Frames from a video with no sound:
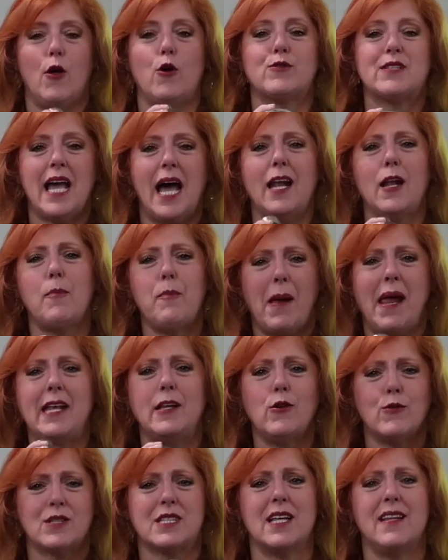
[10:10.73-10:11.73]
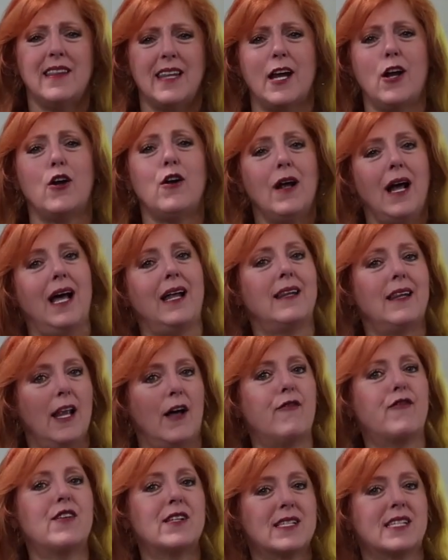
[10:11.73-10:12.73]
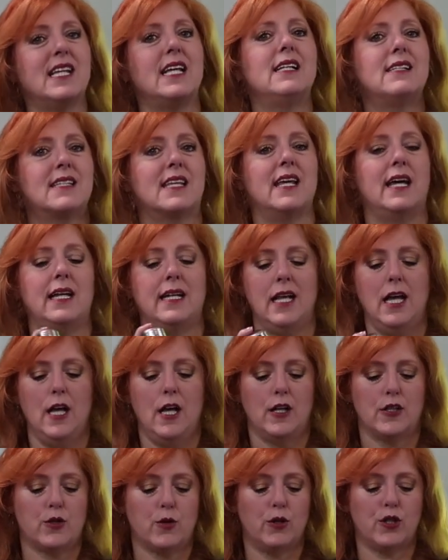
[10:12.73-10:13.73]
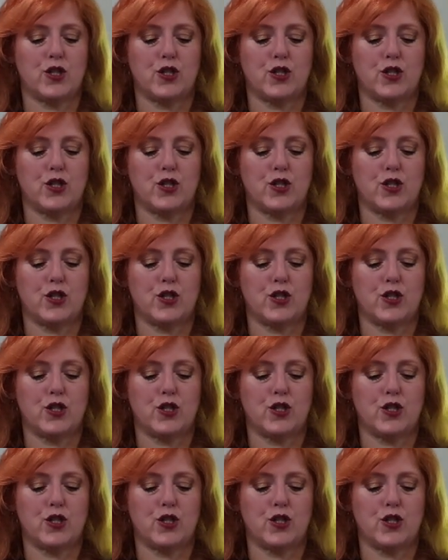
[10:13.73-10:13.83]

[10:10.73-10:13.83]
And those jalapenos in there, left the seeds in,